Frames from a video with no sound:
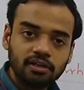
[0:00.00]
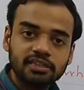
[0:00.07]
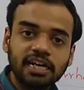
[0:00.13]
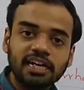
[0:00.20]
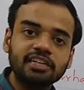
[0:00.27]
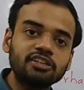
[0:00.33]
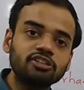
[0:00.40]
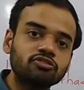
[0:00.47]

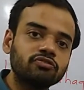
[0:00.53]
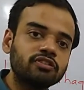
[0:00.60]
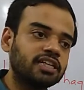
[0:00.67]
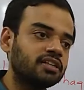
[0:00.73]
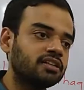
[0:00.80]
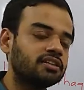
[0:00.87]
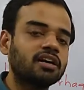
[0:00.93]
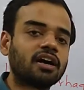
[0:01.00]
That is
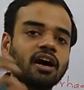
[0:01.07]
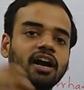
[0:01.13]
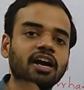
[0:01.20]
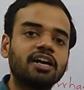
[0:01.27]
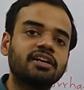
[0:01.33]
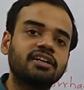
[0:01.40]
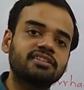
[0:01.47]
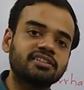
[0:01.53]
when the
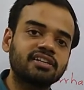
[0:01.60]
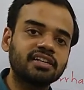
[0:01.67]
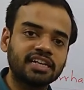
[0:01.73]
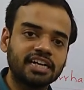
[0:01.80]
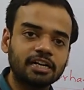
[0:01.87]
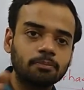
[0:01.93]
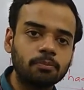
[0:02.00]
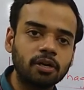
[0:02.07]
heart doesn't
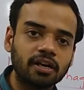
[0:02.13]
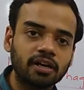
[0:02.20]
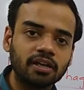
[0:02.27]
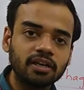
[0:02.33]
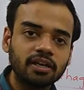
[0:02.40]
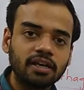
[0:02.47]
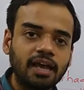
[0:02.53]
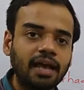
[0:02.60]
get
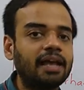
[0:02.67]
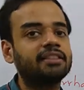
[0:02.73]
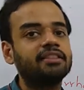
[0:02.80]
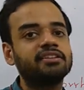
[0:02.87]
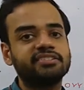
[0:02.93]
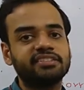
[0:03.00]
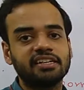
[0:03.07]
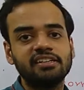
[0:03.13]
blood and
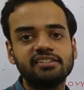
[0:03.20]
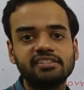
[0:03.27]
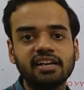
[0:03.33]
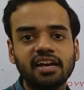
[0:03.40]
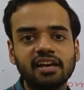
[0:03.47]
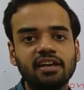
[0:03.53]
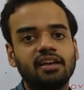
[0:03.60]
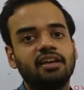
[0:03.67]
the cells
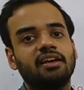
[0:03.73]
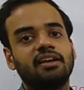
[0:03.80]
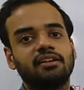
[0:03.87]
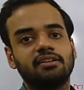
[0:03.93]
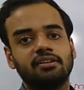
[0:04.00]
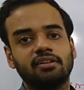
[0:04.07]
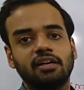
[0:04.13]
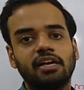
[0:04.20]
die,
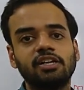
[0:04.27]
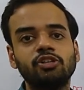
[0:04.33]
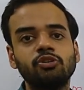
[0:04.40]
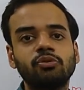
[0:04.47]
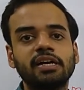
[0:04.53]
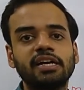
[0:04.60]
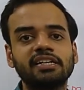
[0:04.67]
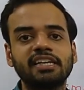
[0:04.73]
and
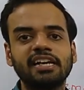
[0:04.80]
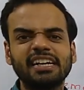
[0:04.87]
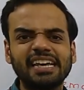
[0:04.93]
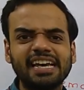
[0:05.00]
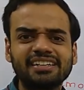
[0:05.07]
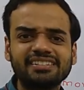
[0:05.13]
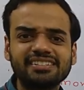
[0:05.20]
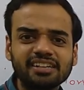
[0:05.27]
you get that
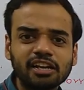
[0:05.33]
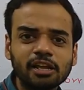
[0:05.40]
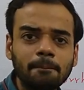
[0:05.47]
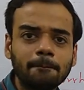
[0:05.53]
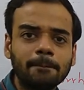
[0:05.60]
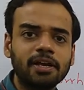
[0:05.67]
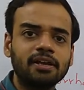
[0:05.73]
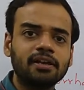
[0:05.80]

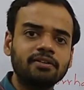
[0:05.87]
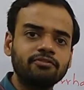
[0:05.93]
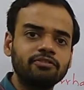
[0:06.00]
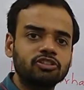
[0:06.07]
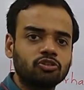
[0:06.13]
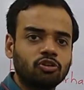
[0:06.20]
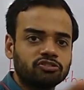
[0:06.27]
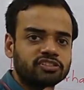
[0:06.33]
extreme pain
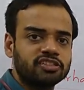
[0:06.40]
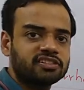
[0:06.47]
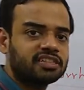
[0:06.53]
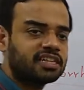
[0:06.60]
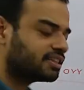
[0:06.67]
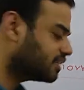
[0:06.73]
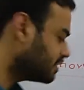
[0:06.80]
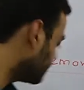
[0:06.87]
which causes death.